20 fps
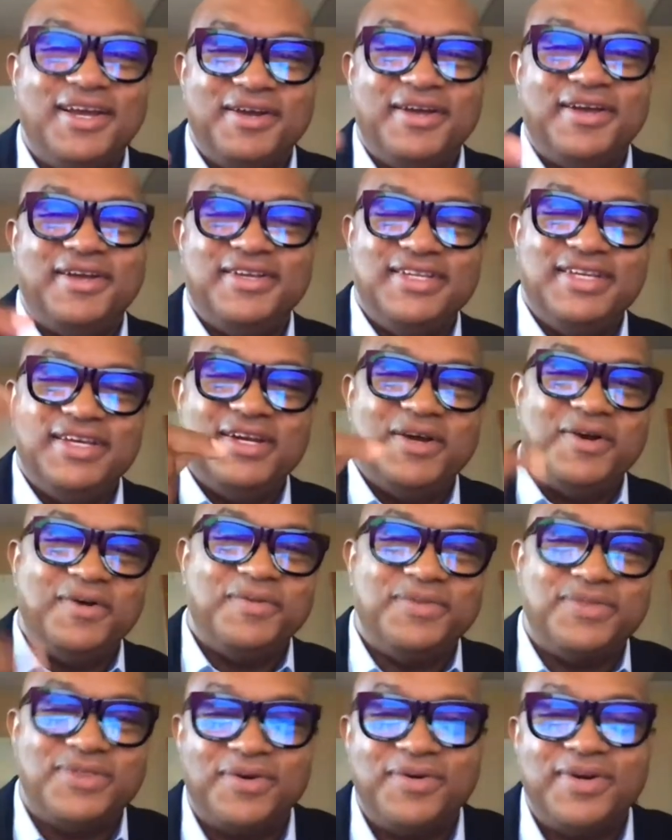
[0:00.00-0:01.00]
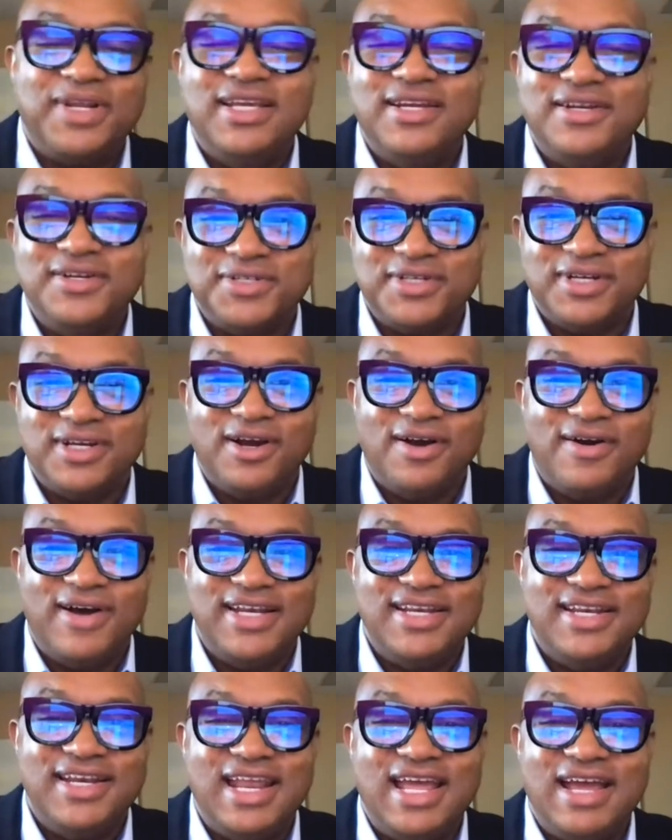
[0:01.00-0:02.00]
30 years ago, I
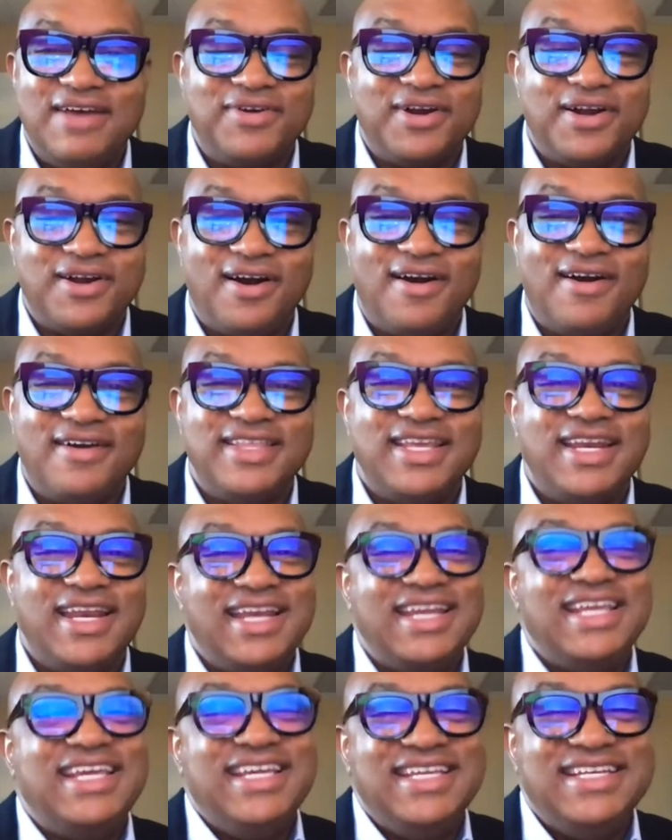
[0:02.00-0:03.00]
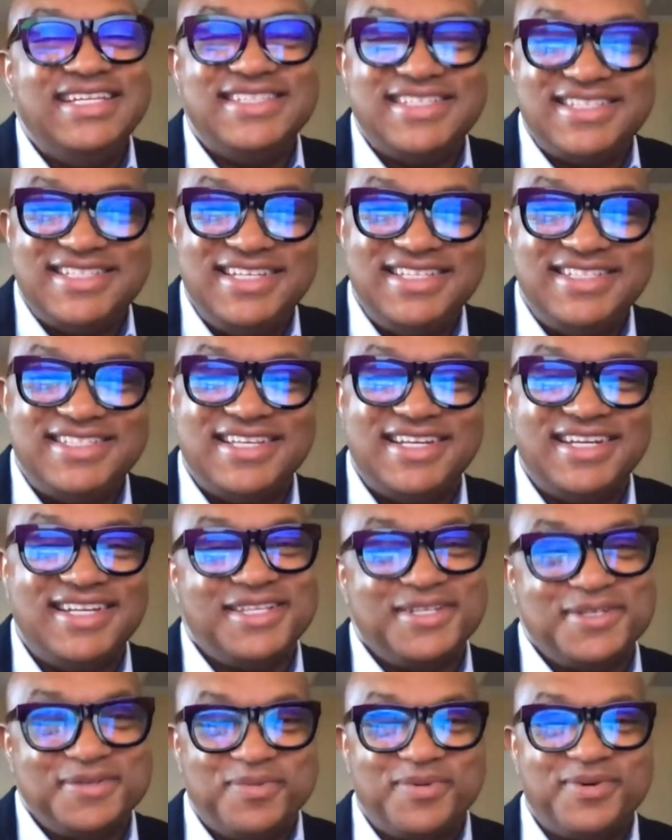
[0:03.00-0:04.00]
didn't have a car that had heated seats in it.
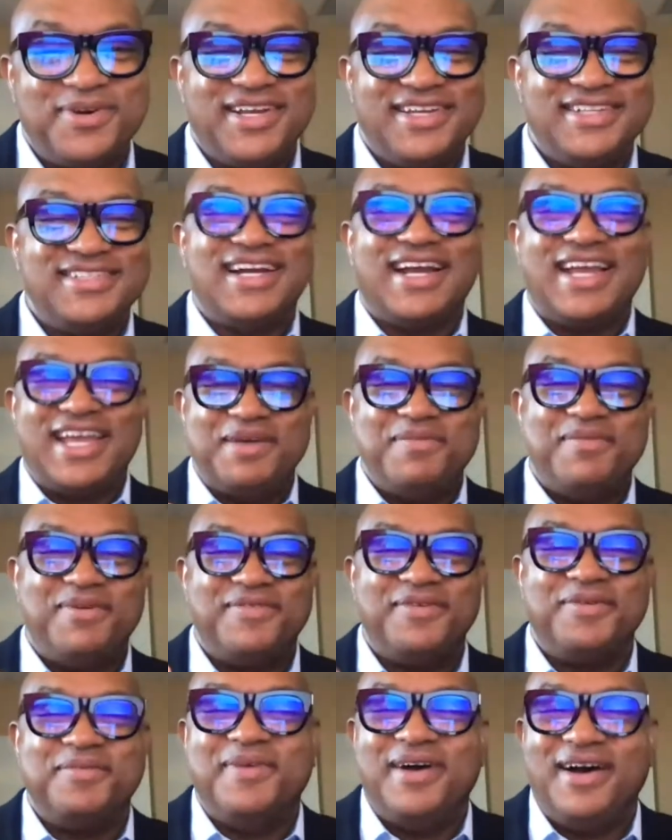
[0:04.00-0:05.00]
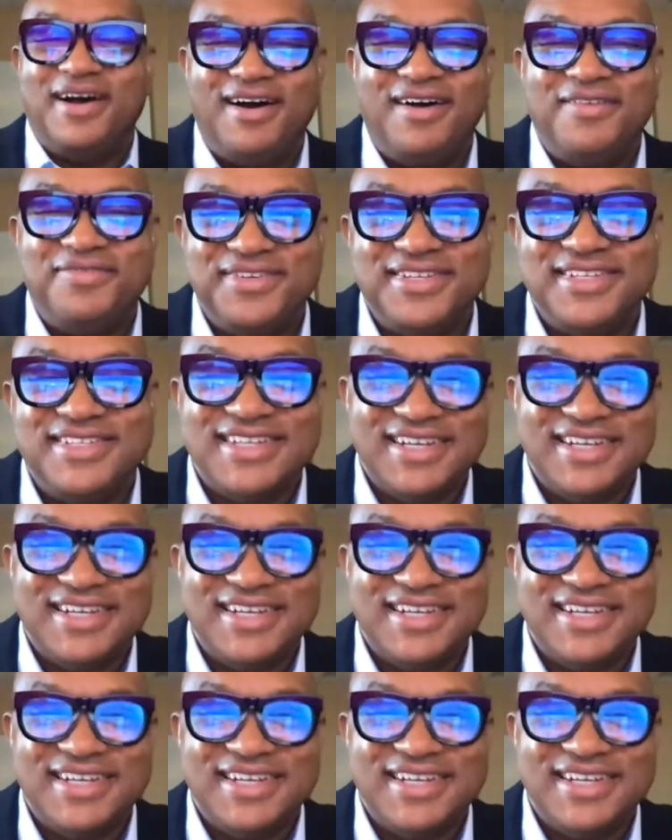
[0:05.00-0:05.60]
This morning, as I came over to my office,